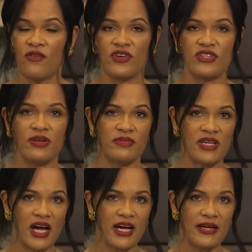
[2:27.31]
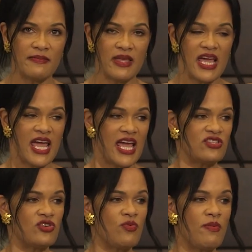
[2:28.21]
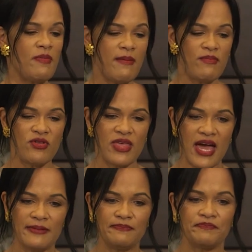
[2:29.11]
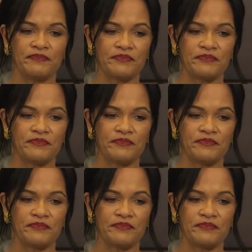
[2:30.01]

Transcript: for some time. And so remember that